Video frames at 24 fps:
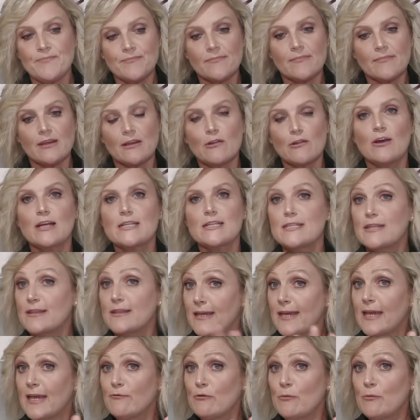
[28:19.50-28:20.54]
like to
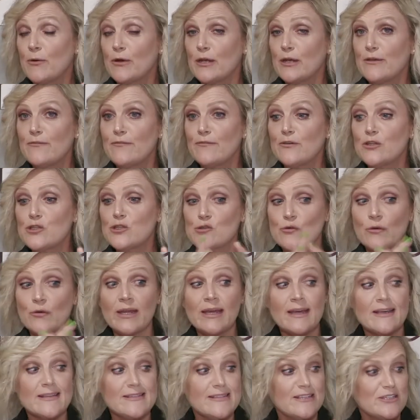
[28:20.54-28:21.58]
thank everybody for
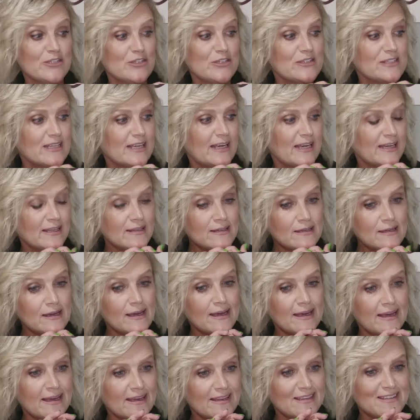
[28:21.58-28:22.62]
joining our sessions again,
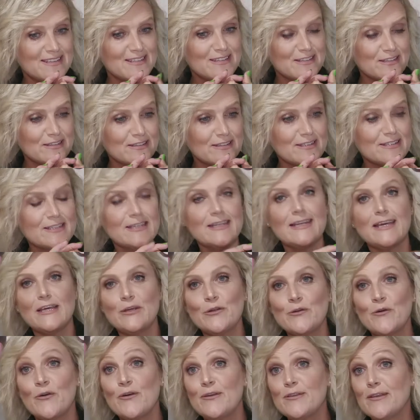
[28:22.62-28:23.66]
and to let you
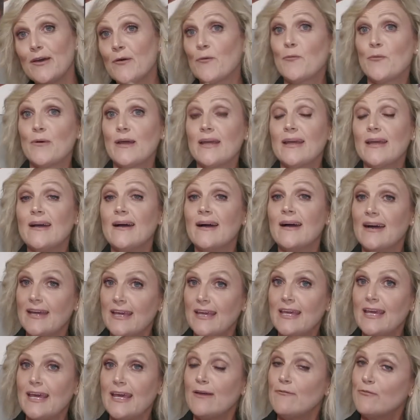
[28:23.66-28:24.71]
know that we are
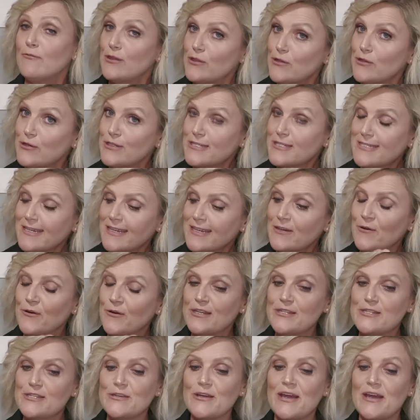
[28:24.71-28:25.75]
here every Thursday
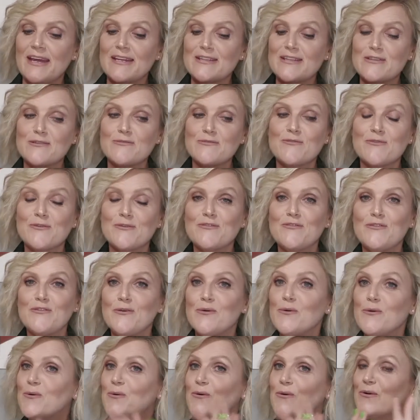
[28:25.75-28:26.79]
night to answer all of
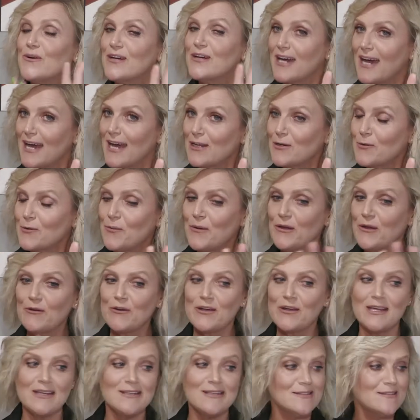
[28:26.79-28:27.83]
your colour
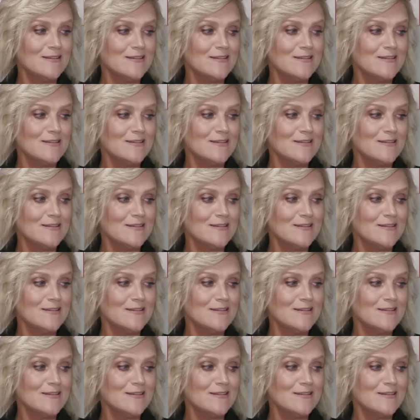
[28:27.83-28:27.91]
queries,